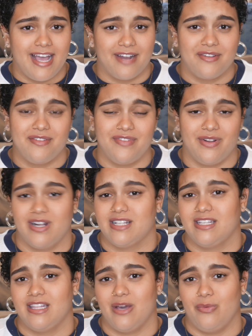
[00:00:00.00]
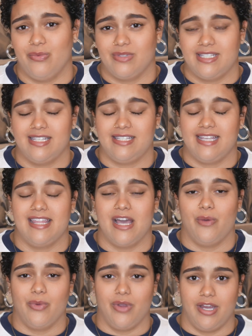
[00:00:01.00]
I don't even know how to say
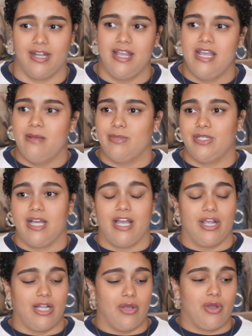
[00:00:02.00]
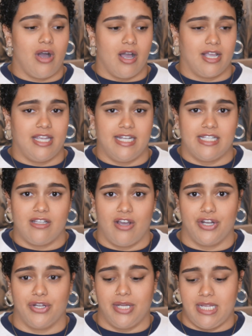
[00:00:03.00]
that word, but she got her little cockiness on,
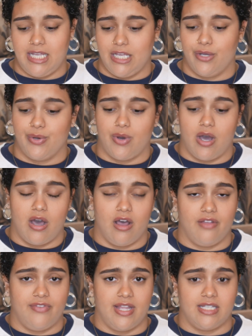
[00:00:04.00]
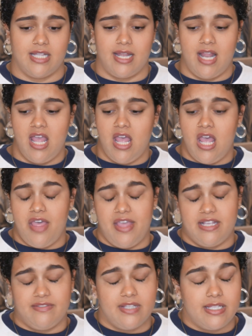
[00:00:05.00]
her ego off, and said,
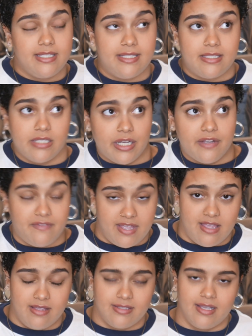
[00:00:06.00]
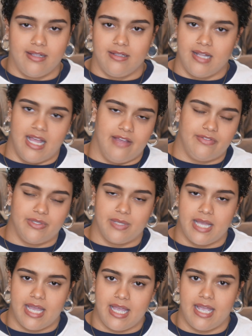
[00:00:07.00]
thanks for the service, and left,
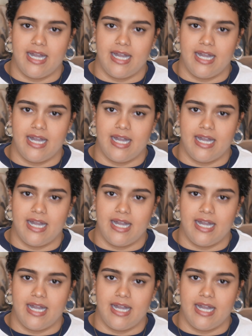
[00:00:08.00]
okay?